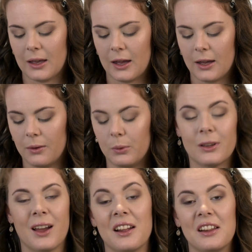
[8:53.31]
I would
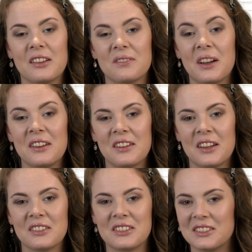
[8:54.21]
highly advise
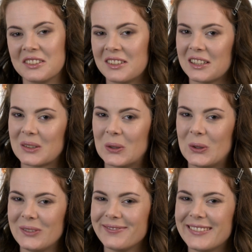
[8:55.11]
that because that's
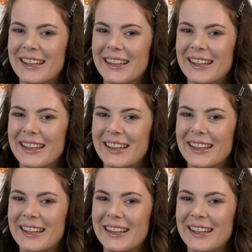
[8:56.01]
cool.